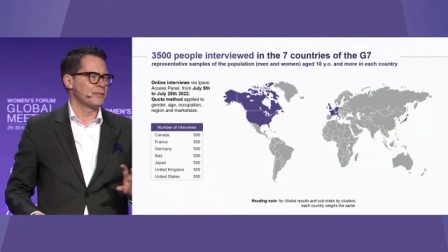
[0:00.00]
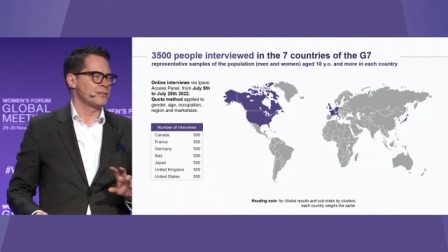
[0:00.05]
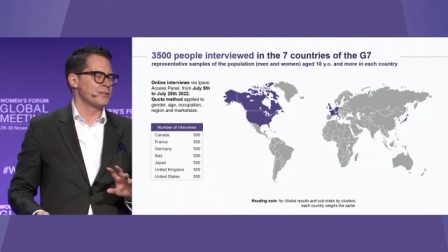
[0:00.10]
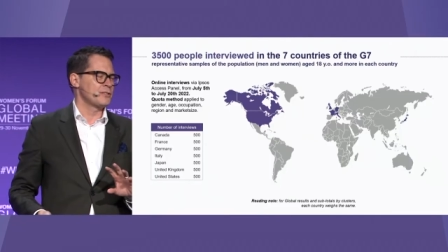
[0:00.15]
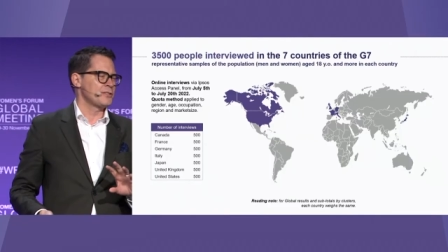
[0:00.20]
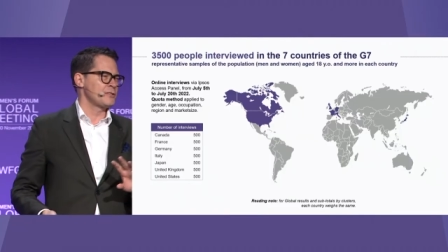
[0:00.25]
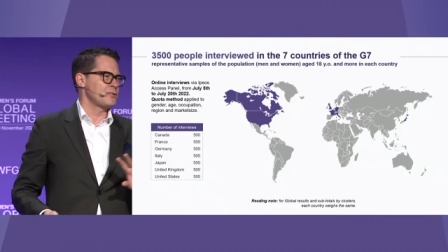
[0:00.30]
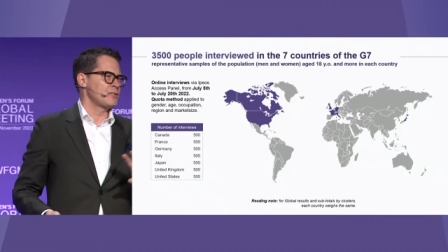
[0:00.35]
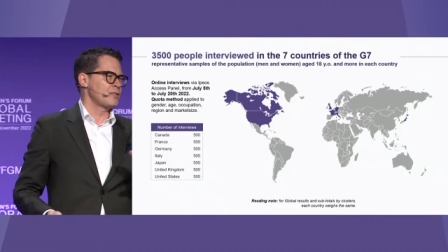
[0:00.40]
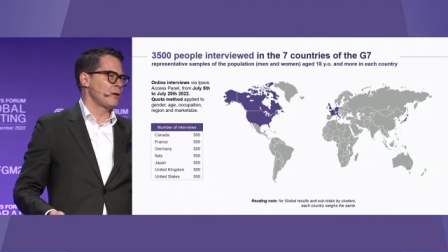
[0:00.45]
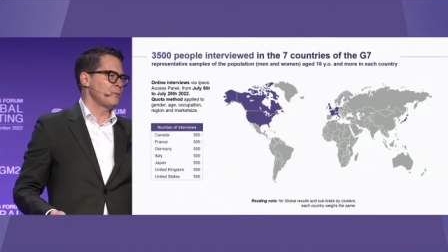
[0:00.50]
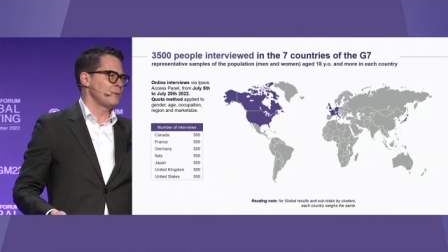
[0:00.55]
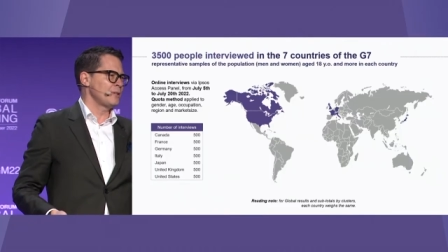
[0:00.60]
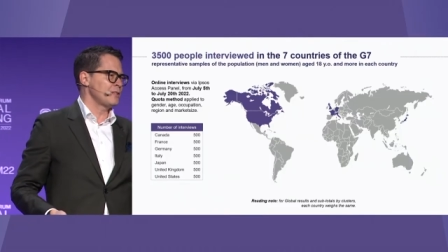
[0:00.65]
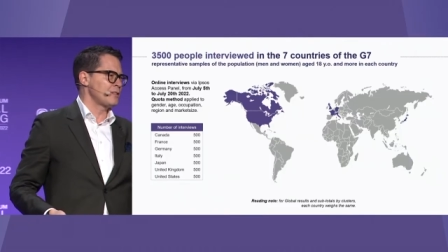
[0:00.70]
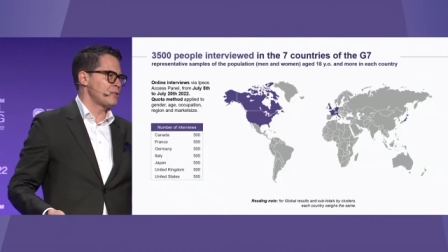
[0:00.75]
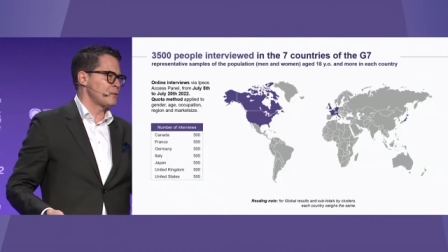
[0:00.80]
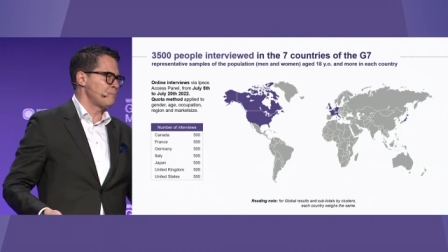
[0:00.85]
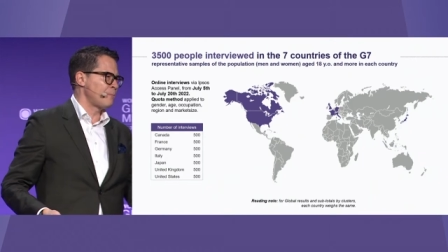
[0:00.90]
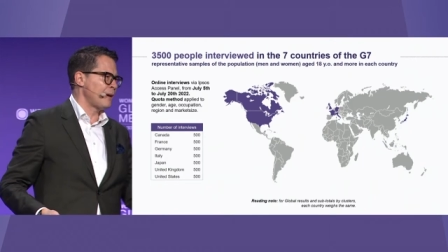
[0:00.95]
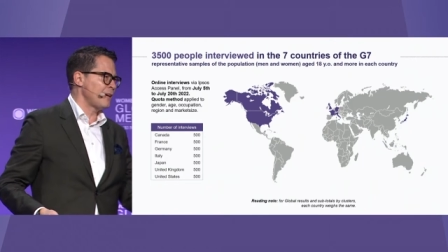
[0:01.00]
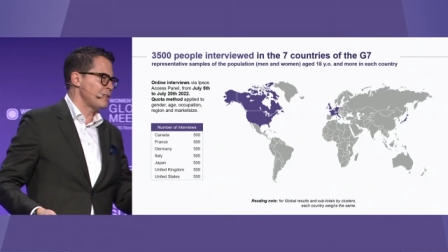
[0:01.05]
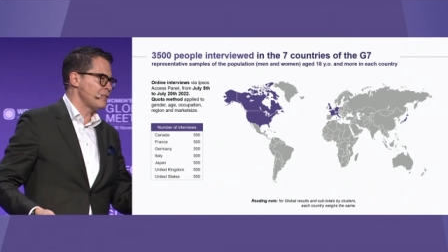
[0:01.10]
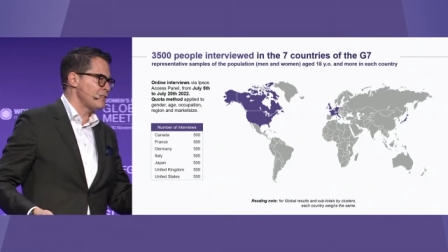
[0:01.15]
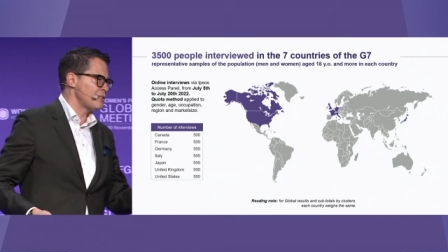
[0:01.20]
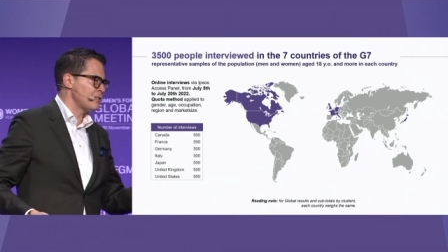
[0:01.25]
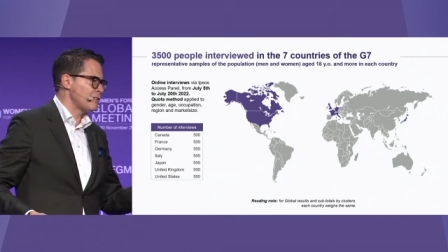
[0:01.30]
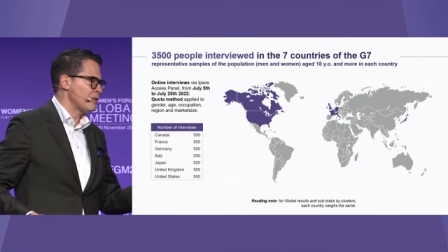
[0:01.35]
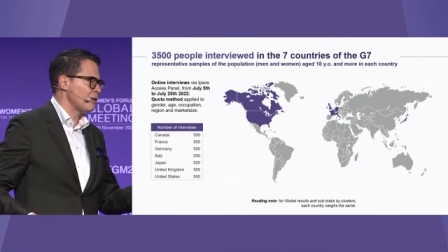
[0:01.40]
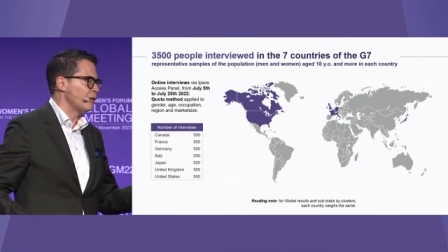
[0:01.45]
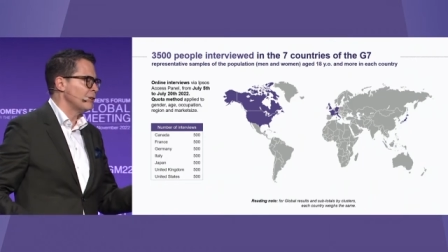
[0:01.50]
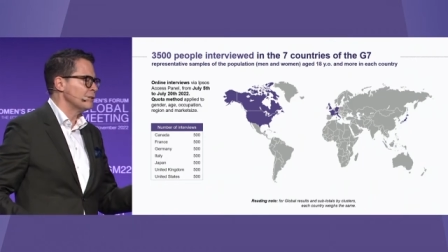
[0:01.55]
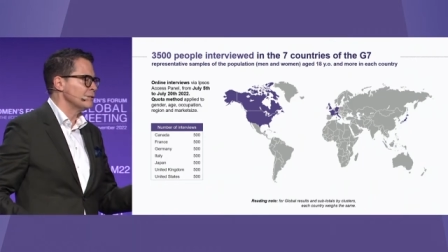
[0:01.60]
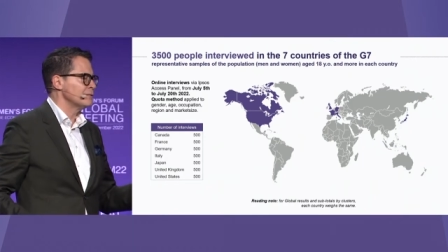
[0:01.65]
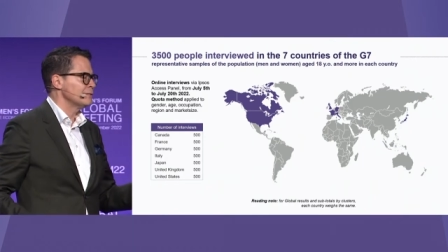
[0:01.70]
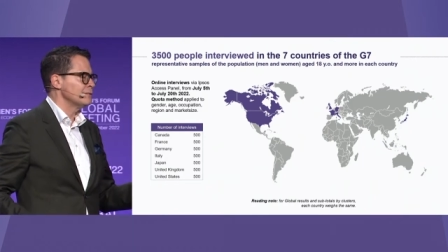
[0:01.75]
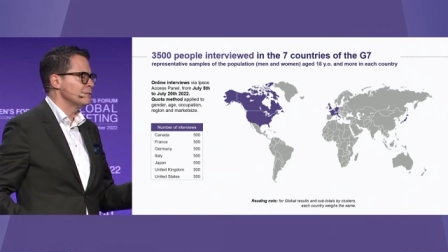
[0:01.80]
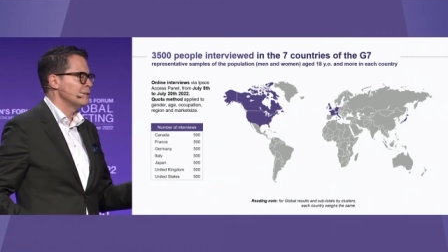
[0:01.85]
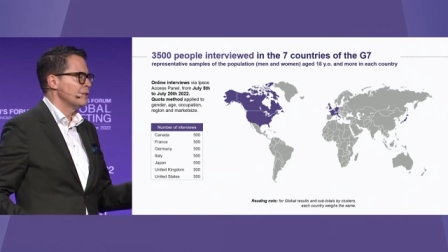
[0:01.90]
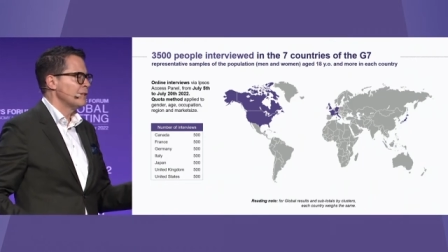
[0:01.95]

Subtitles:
to. So it's based on